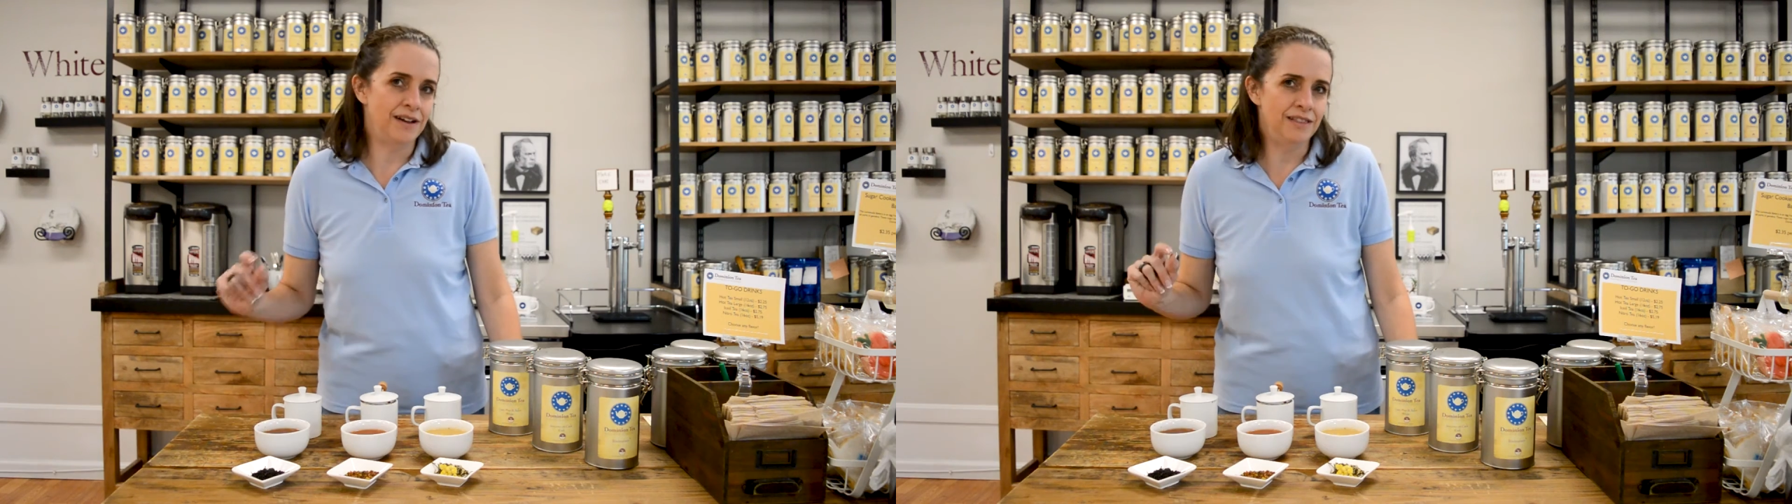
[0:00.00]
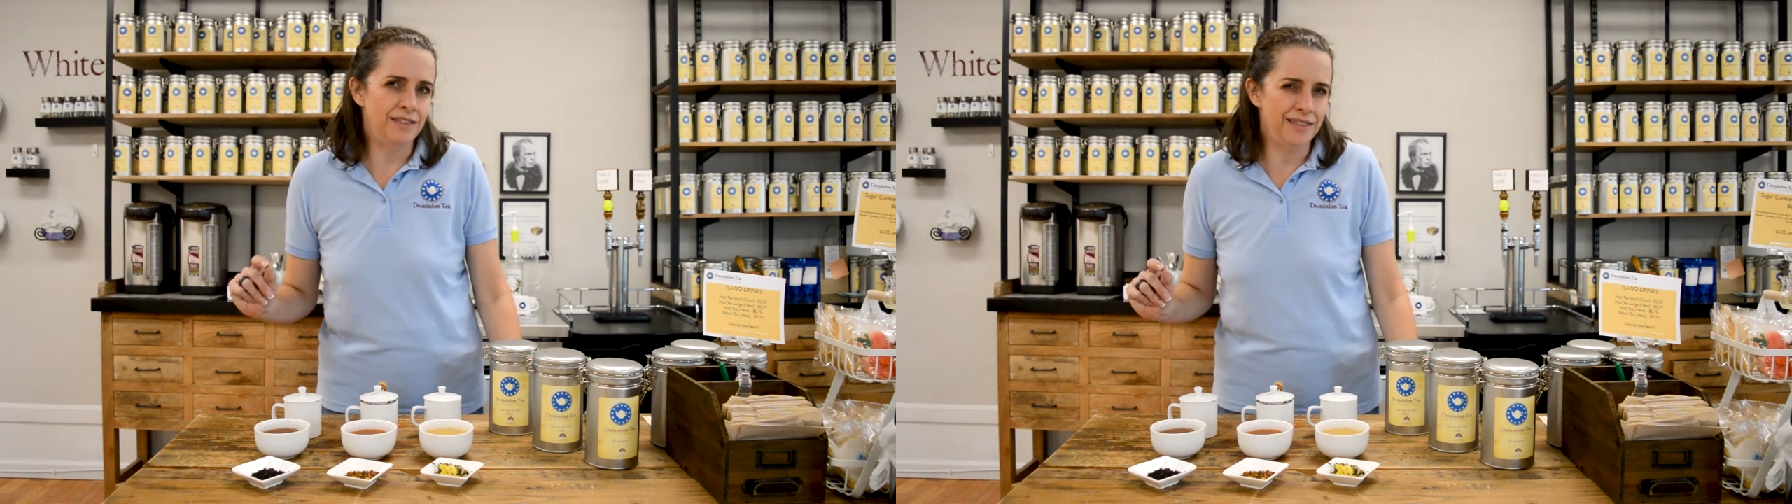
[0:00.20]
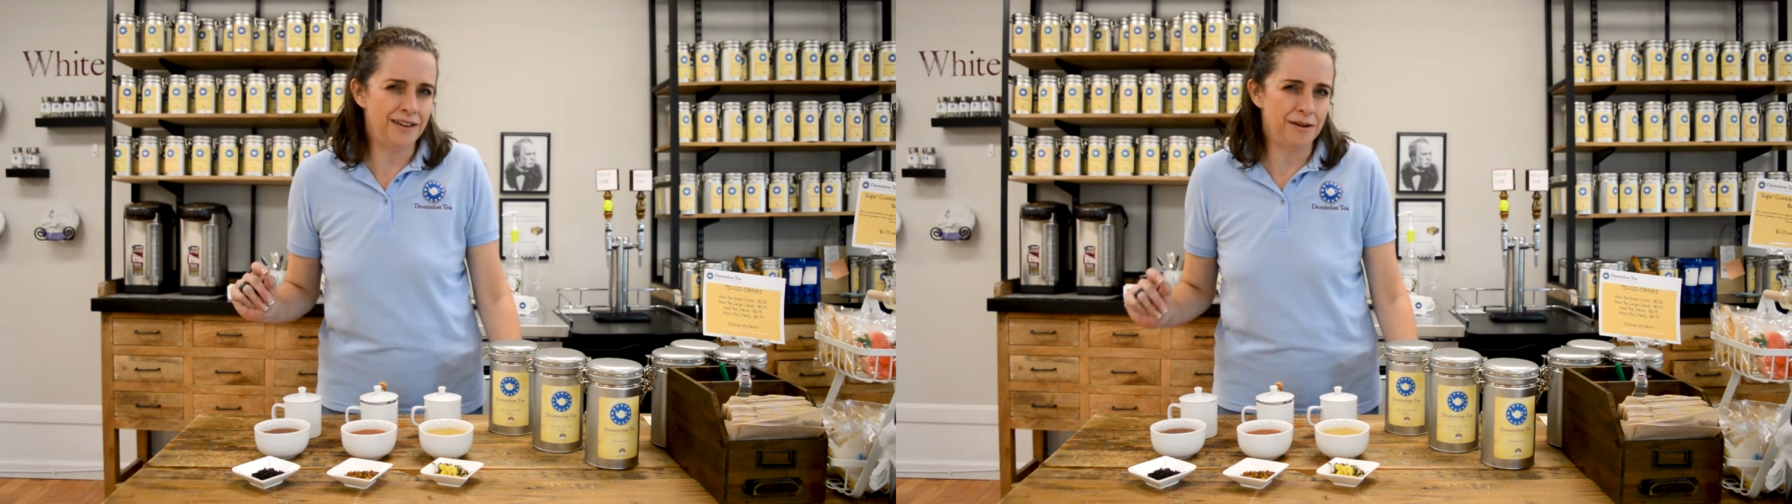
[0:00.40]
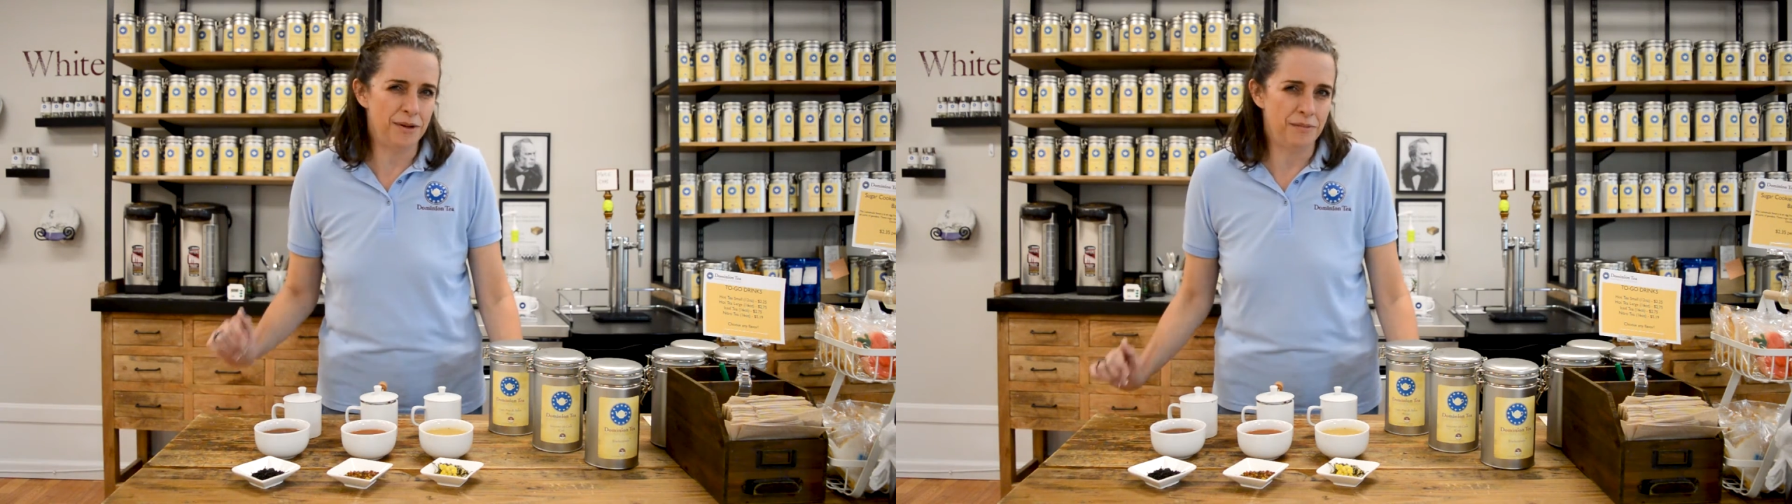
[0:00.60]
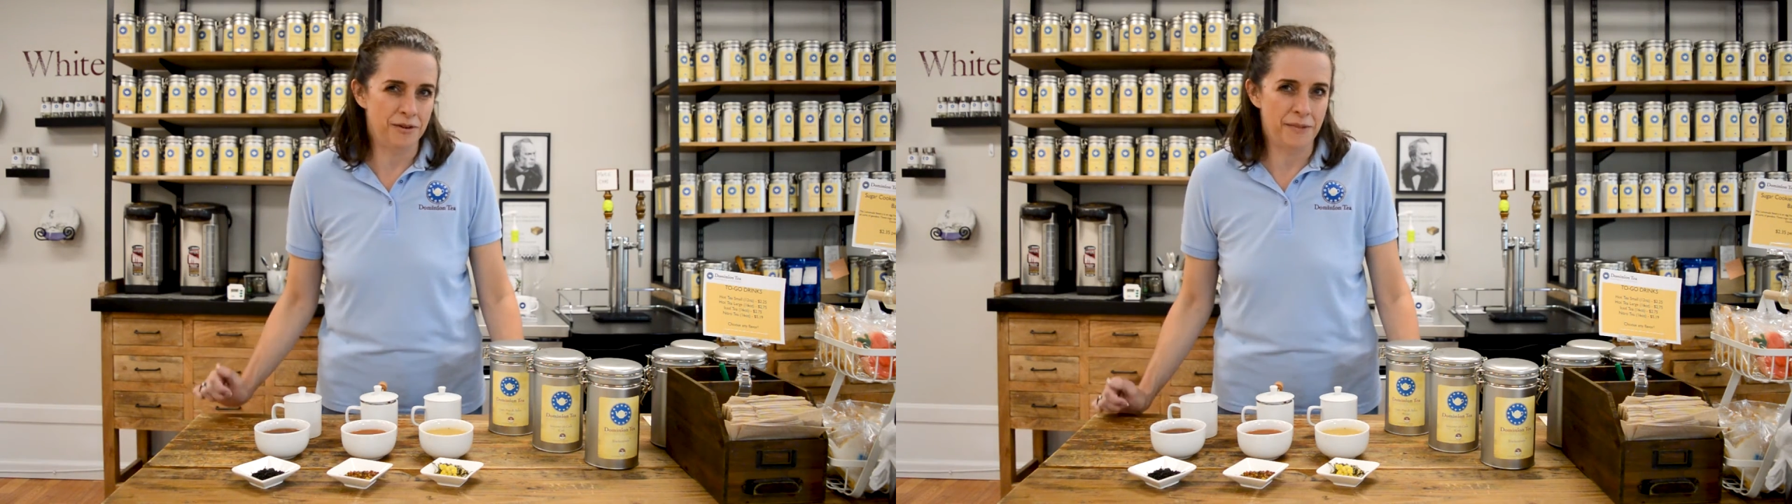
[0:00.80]
a little
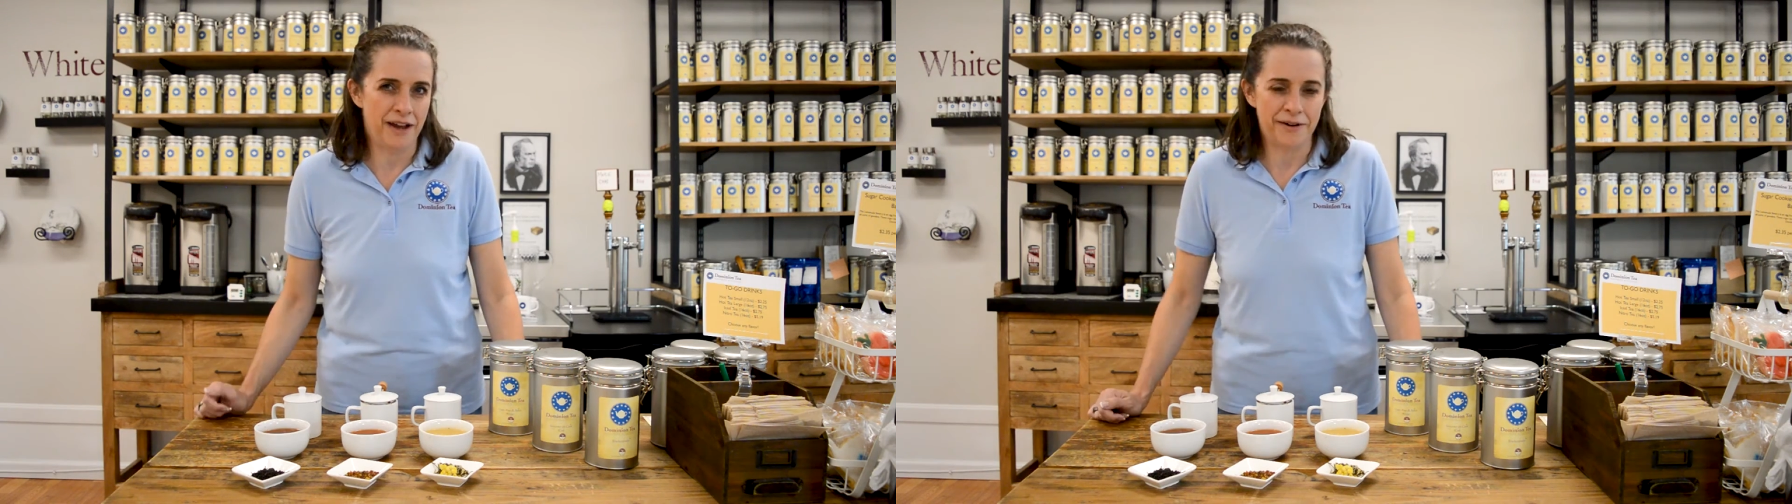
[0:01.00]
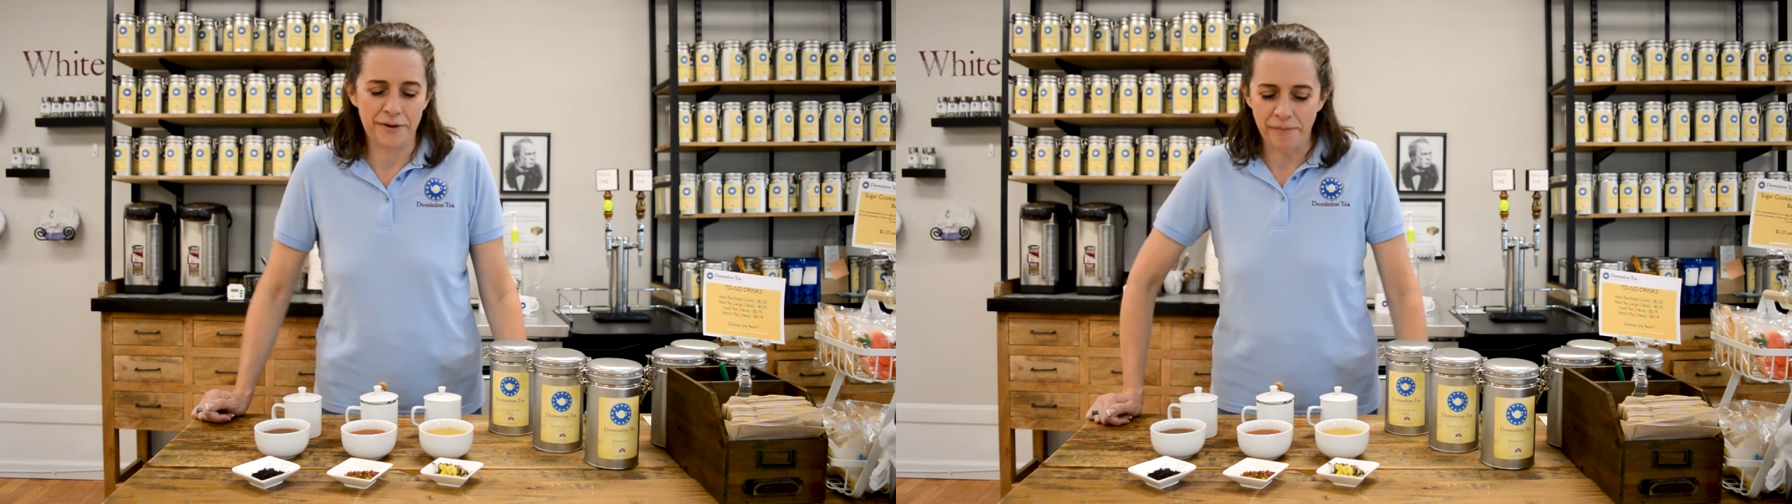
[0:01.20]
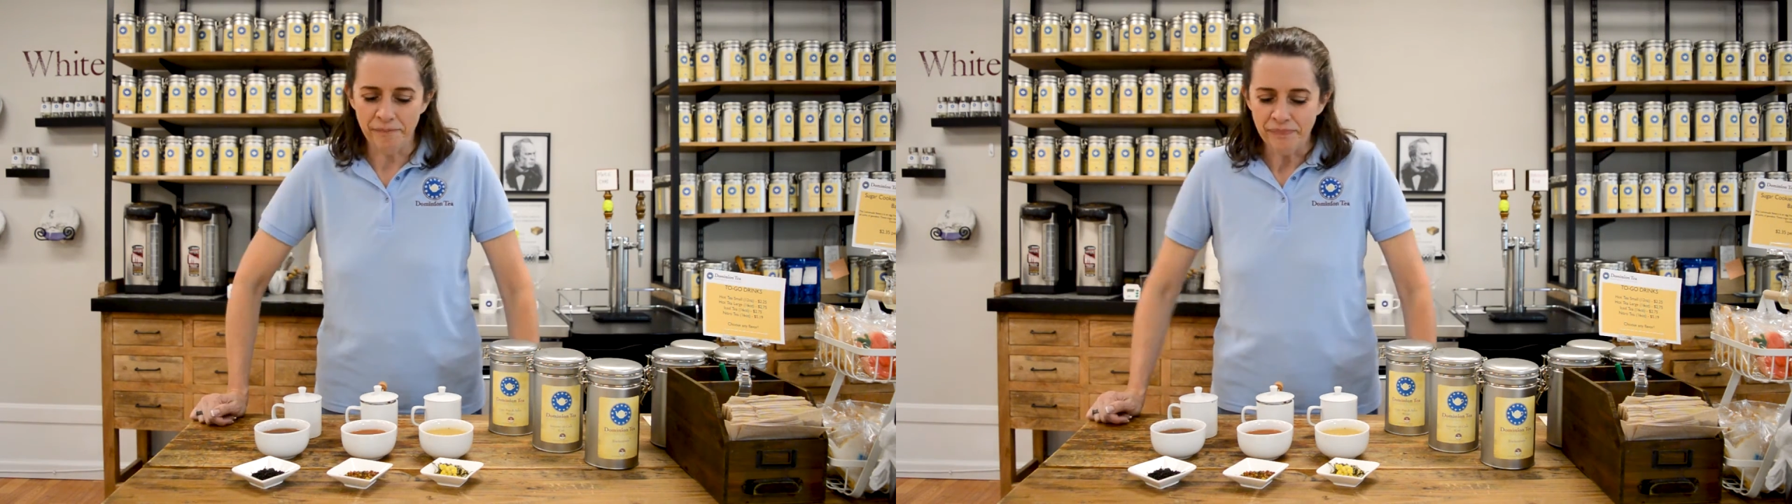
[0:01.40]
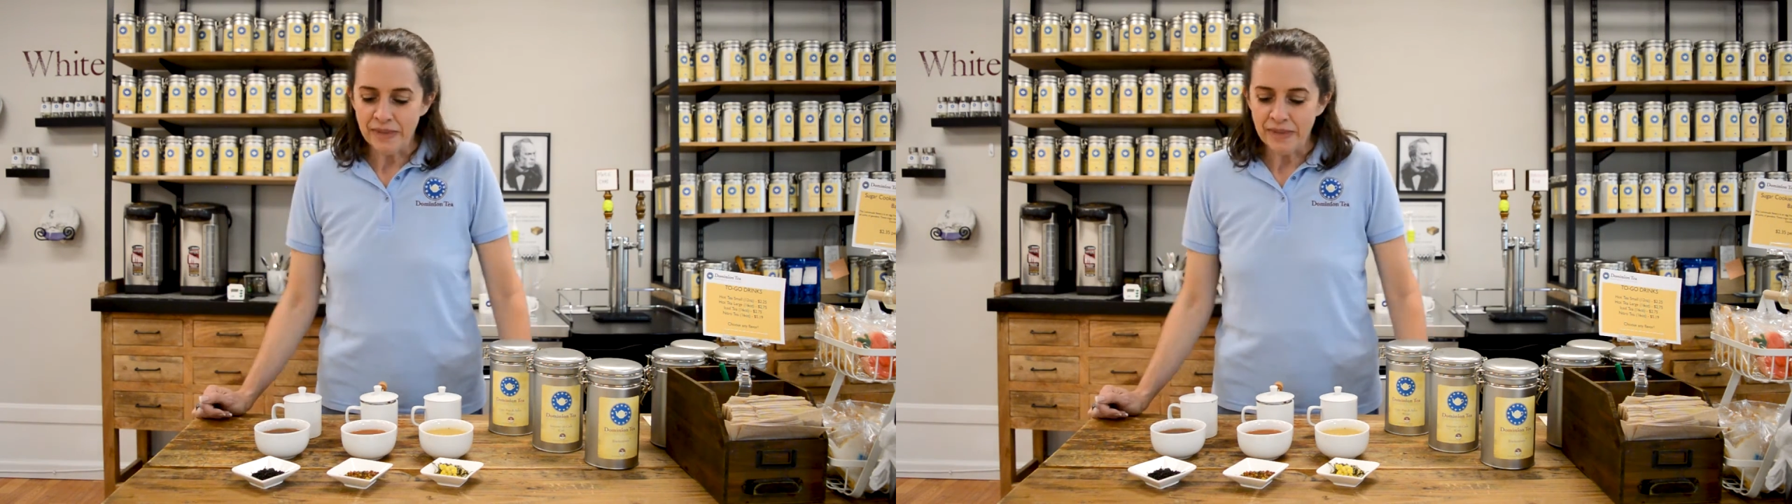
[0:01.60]
bit more modern.